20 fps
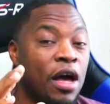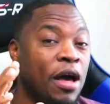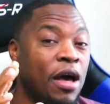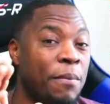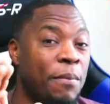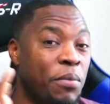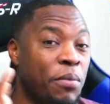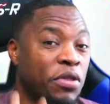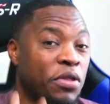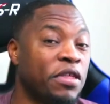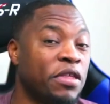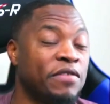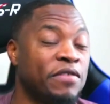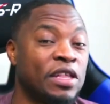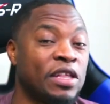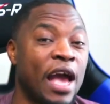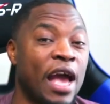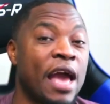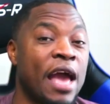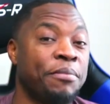uh, both of
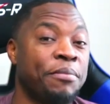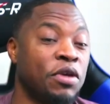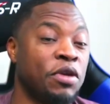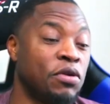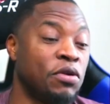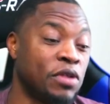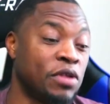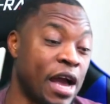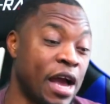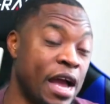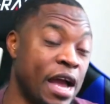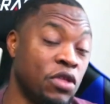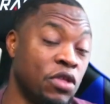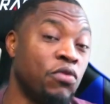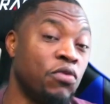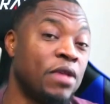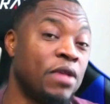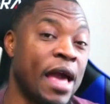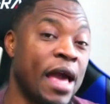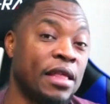these IPOs, I
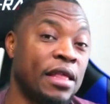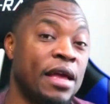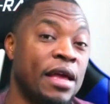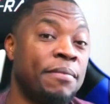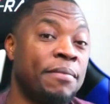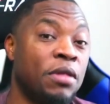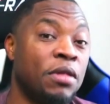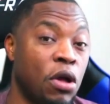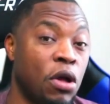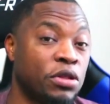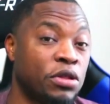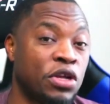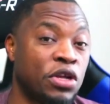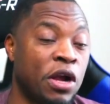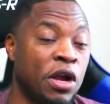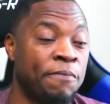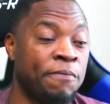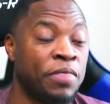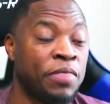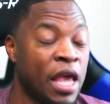do like them long
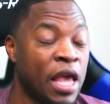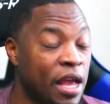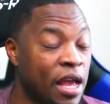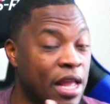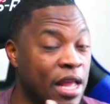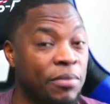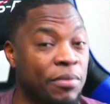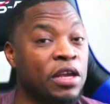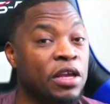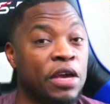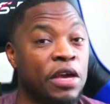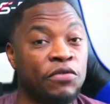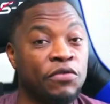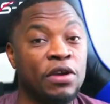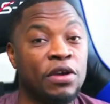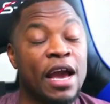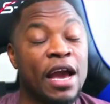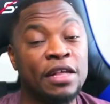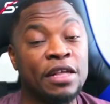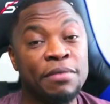term and I'm going to give
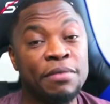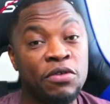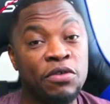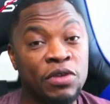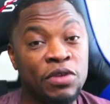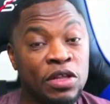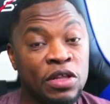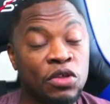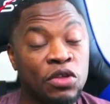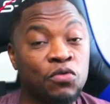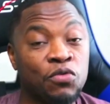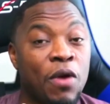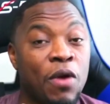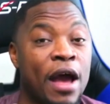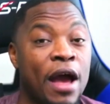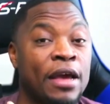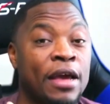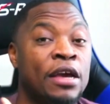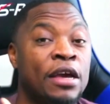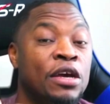you guys my reasons
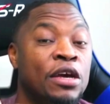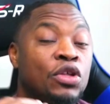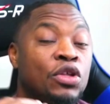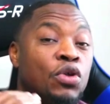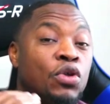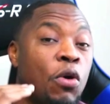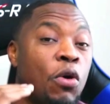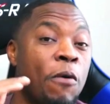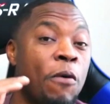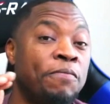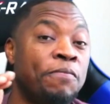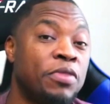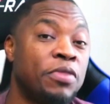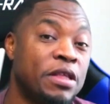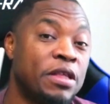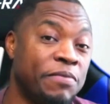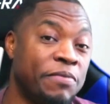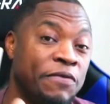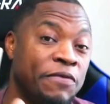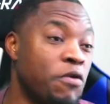why. So
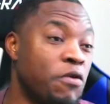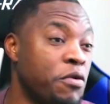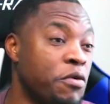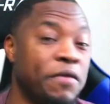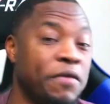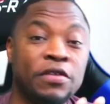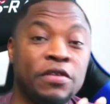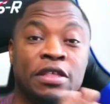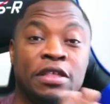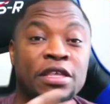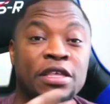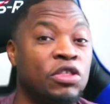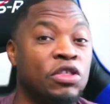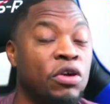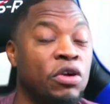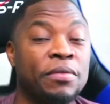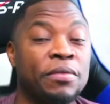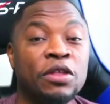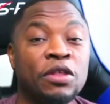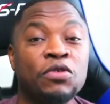before we even
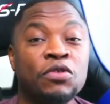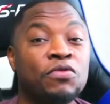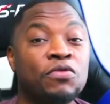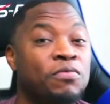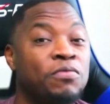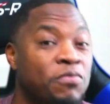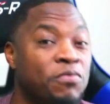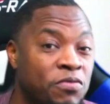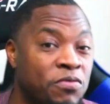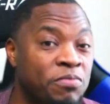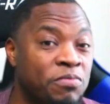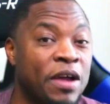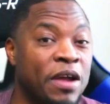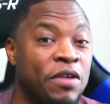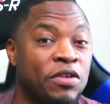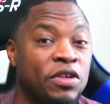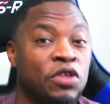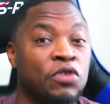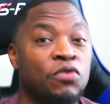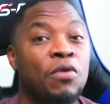jump into my
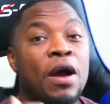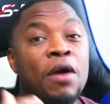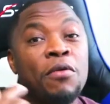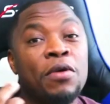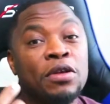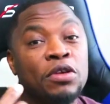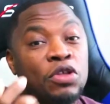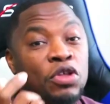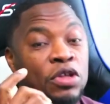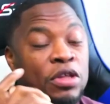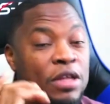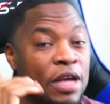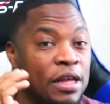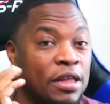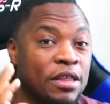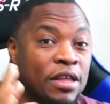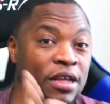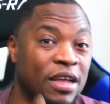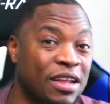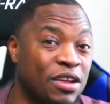reason why, I wanted
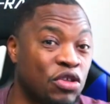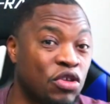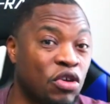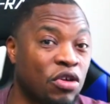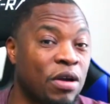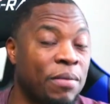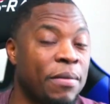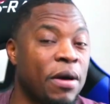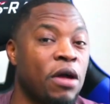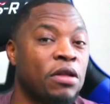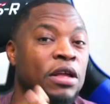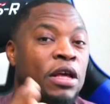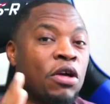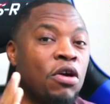to kind of talk about the